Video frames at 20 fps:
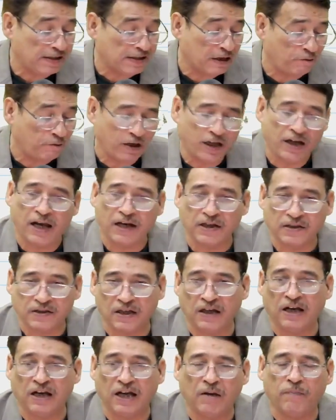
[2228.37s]
And when I
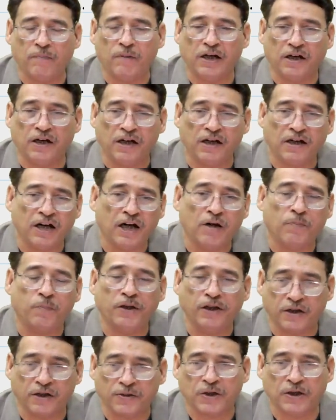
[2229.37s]
say liability, that
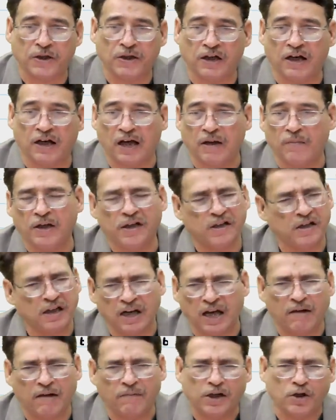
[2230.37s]
means external liability.
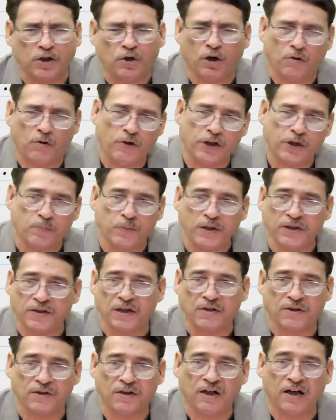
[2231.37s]
Liability always means
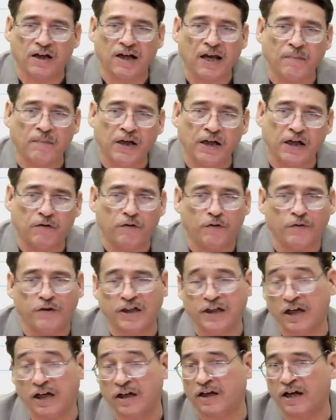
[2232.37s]
external liability. We will
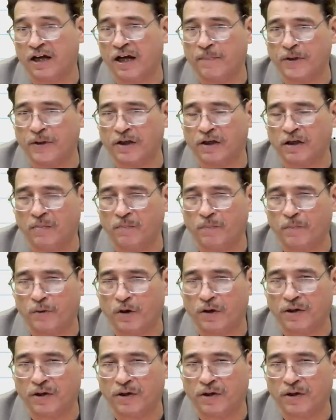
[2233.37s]
get capital employed.